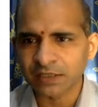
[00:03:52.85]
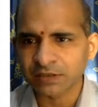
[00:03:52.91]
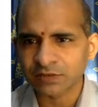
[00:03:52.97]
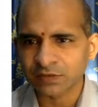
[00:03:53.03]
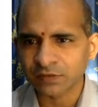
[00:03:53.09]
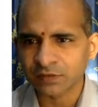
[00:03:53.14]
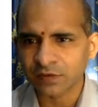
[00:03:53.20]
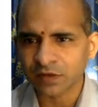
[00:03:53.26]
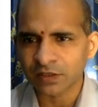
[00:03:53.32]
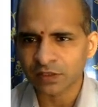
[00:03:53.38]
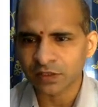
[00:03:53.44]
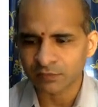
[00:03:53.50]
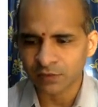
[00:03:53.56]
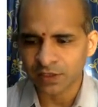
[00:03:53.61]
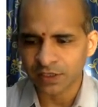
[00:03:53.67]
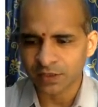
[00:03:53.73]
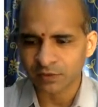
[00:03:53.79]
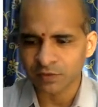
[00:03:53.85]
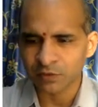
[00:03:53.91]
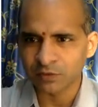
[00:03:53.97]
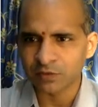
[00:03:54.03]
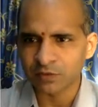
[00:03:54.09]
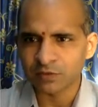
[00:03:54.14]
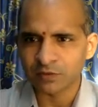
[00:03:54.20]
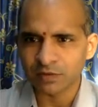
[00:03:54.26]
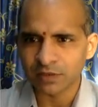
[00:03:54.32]
So for that what I will do,
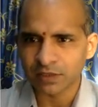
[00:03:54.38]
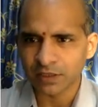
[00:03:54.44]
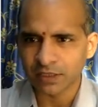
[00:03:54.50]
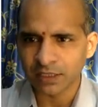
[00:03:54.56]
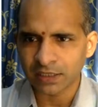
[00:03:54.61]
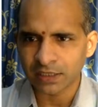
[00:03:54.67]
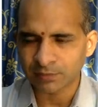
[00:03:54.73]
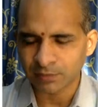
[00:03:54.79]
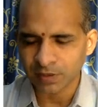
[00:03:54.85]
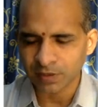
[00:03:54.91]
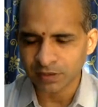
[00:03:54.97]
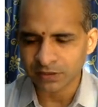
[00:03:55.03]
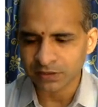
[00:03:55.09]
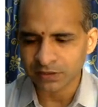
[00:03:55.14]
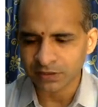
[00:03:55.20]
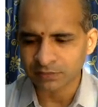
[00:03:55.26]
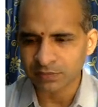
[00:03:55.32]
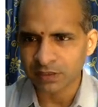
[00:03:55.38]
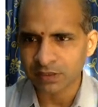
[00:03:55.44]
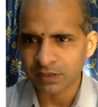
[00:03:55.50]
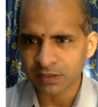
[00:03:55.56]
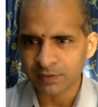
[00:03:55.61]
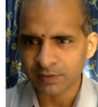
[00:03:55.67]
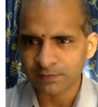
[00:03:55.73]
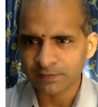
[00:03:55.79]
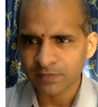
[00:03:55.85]
add a plus symbol,
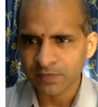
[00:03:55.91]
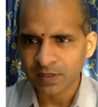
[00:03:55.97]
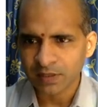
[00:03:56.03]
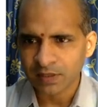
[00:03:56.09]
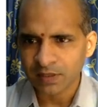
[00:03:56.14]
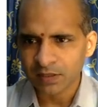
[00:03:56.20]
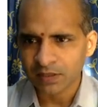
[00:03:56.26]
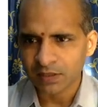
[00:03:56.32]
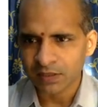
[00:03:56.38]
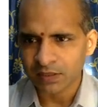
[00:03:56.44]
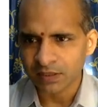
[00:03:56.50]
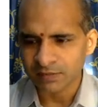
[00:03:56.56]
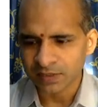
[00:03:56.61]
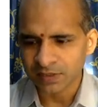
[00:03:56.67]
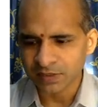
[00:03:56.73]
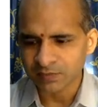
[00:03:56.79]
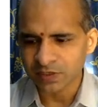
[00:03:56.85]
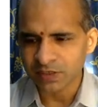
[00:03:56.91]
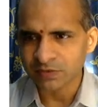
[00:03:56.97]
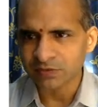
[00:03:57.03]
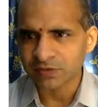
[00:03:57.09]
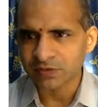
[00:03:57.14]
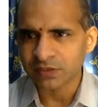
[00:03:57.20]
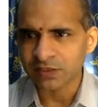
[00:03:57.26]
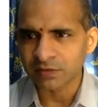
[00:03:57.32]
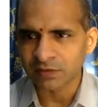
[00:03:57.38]
give a space
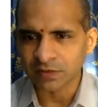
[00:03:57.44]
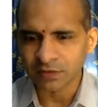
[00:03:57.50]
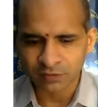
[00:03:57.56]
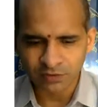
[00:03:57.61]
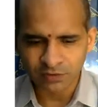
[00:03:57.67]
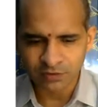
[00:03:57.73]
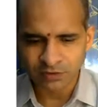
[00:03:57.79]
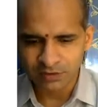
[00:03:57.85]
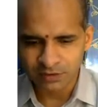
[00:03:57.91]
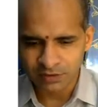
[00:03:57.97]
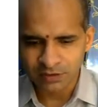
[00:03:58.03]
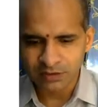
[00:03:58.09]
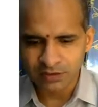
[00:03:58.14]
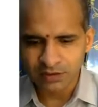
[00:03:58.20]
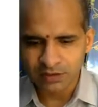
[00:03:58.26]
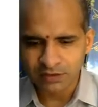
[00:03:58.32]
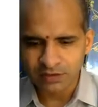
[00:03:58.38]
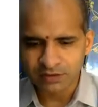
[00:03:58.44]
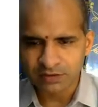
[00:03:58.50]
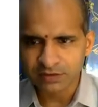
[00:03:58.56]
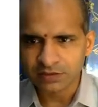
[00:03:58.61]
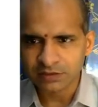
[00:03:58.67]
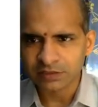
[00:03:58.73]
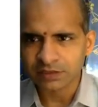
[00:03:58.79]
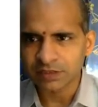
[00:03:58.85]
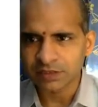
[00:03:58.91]
within double quote,
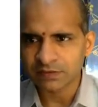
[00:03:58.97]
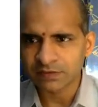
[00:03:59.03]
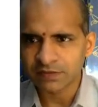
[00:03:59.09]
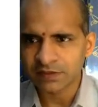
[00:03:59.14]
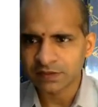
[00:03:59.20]
save,